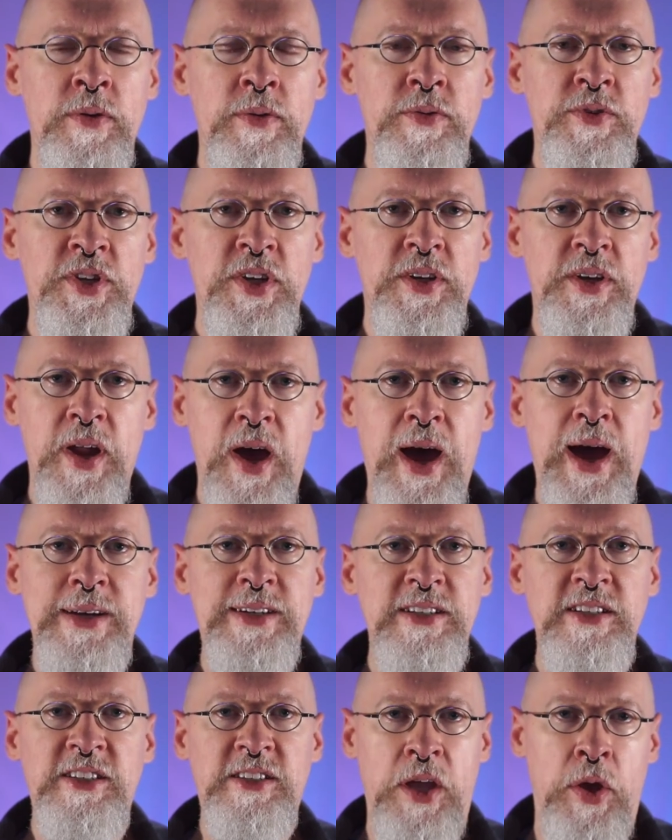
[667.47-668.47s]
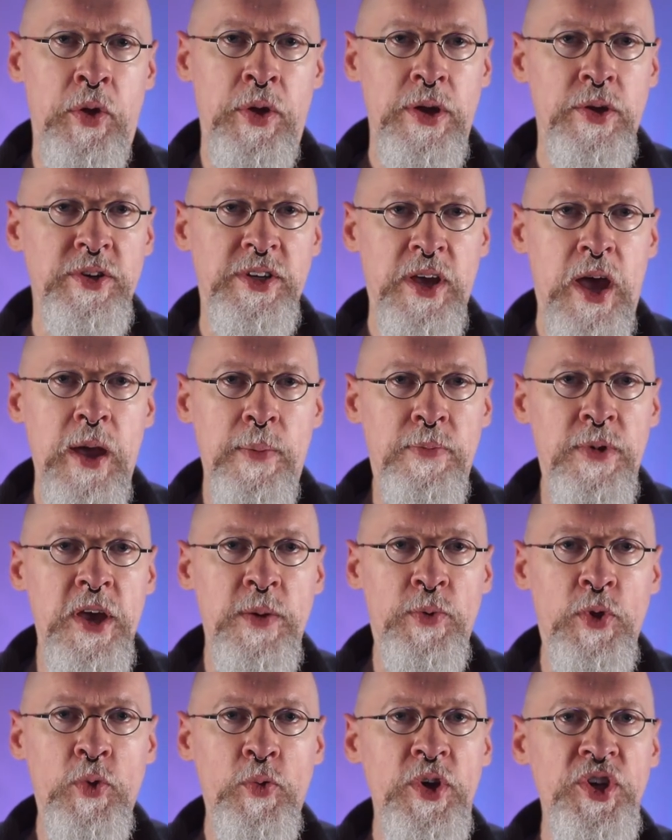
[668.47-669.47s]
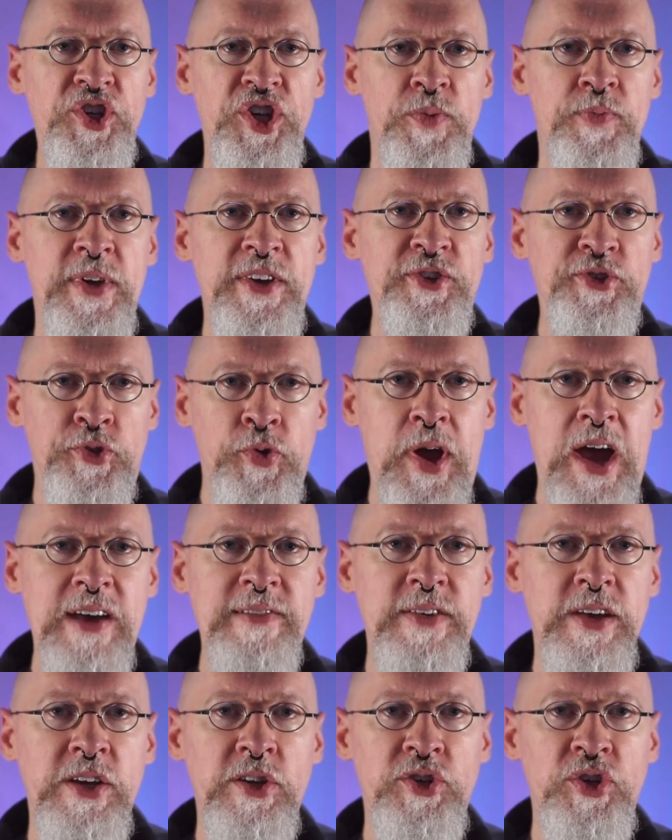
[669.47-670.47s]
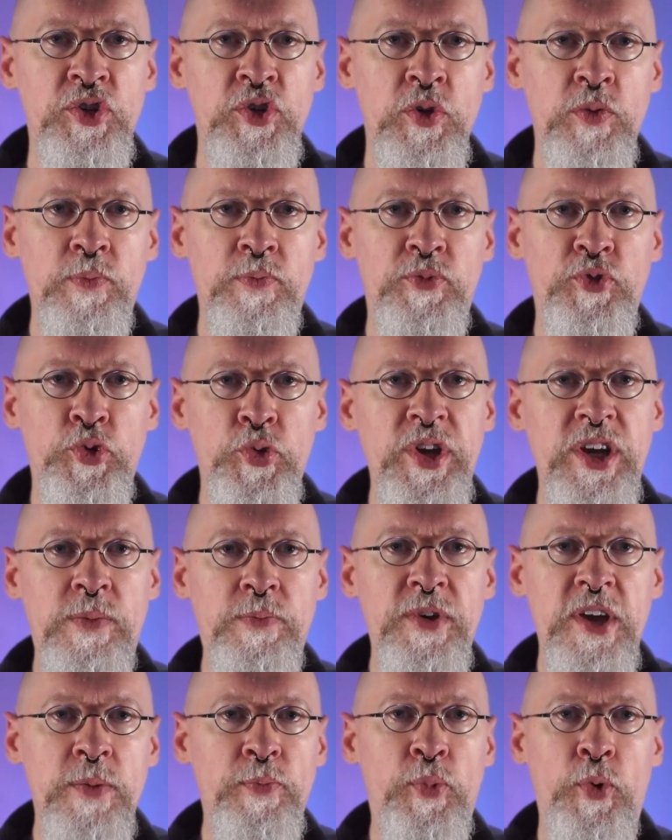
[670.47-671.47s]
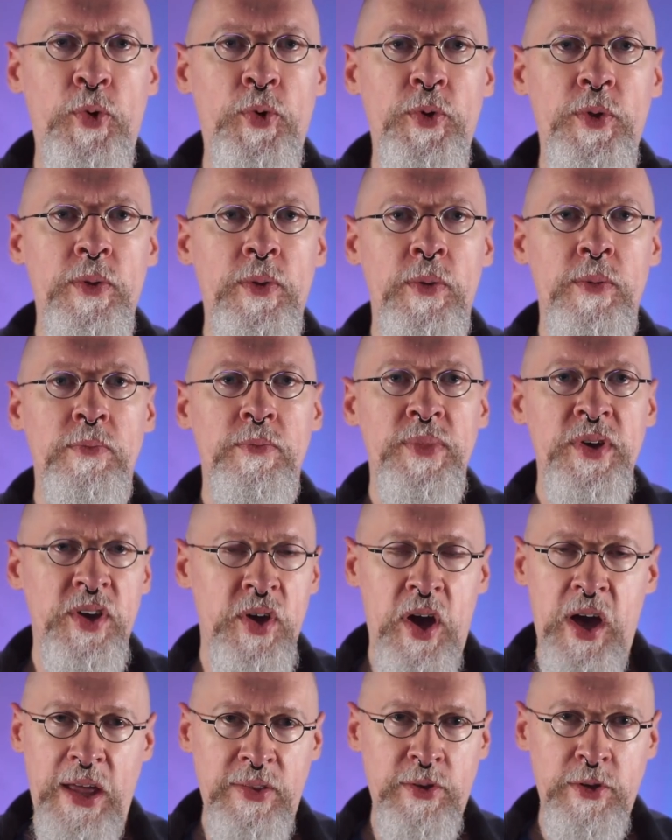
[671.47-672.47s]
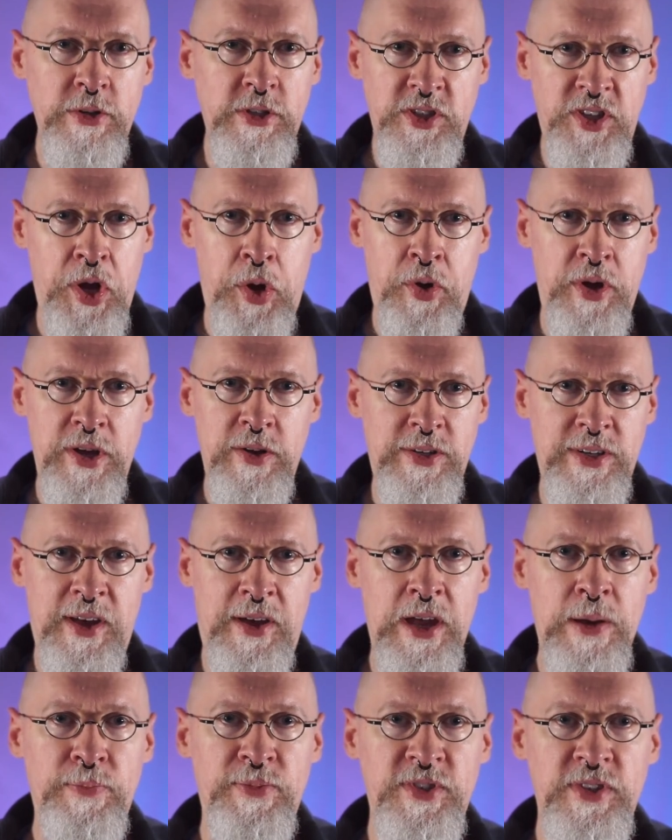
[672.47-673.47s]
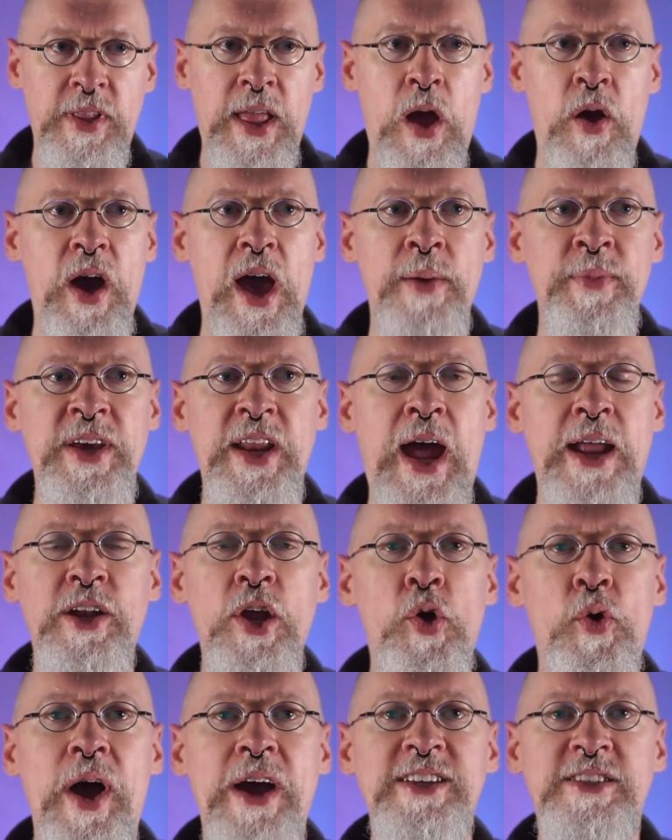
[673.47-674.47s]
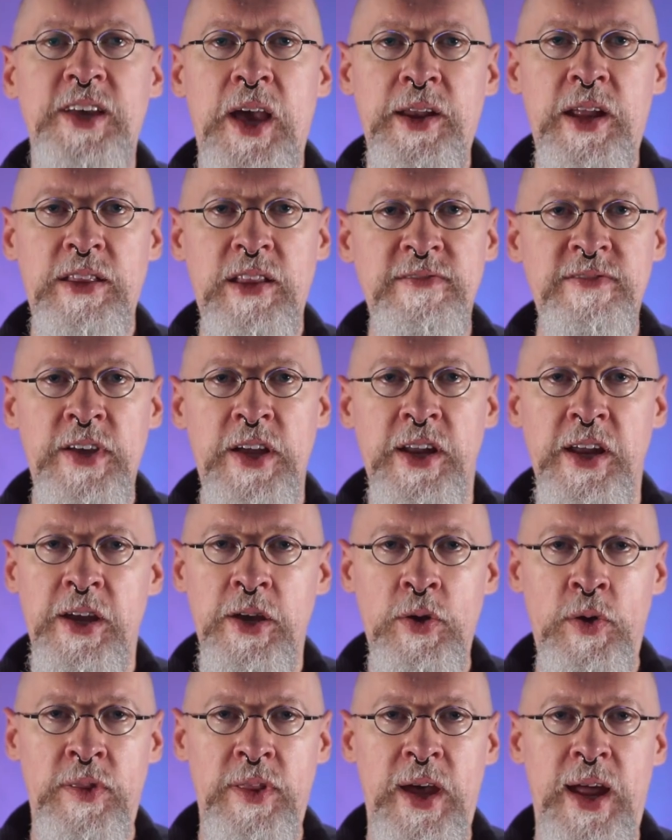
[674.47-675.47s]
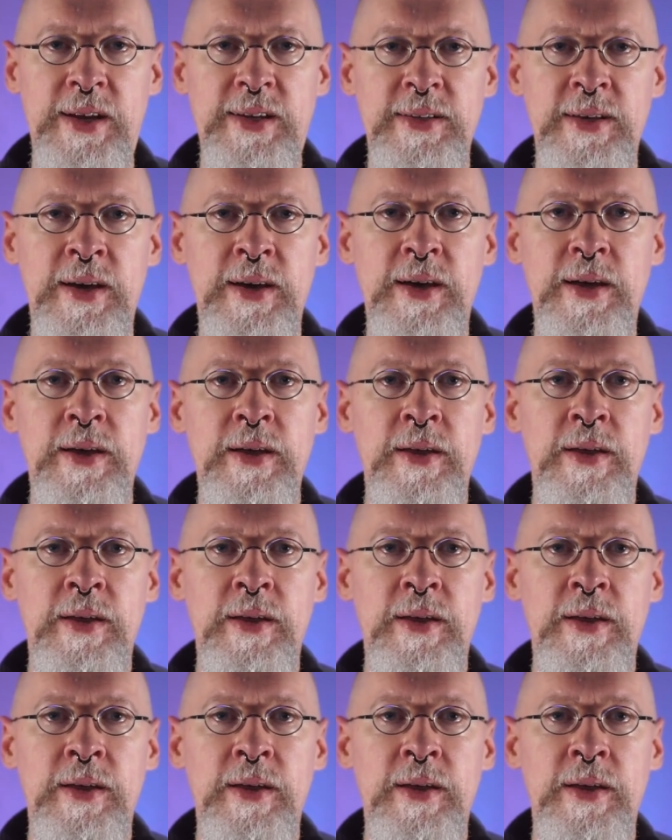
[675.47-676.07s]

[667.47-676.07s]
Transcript: to not stereotype people. We should be striving to treat people beyond their stereotypes. Now, I mean, I know I said in the video that uh,